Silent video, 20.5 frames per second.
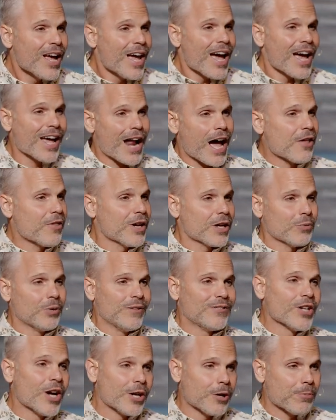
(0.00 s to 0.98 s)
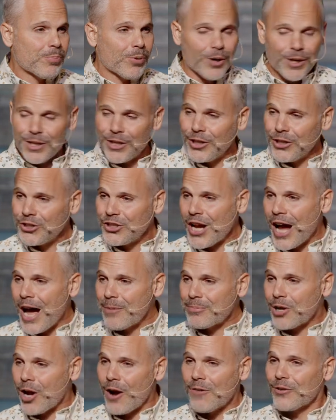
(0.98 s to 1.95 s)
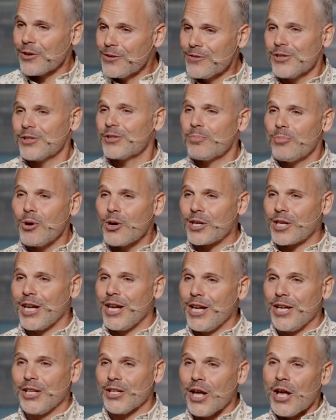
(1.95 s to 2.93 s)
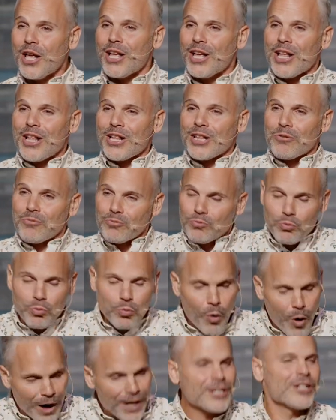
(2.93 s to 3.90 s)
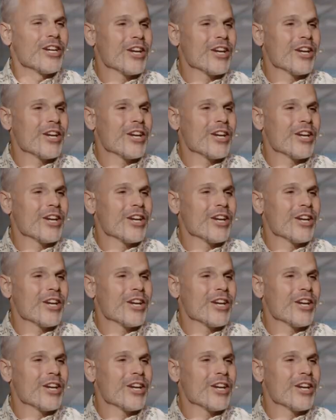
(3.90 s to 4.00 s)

And I think we've done a pretty good job covering this book in 1